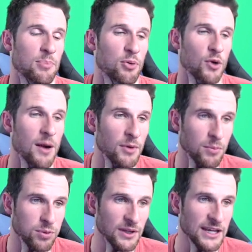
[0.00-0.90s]

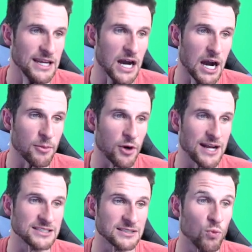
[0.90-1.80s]
probably
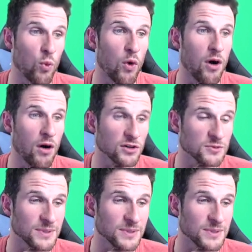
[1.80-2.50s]
upgrade some walls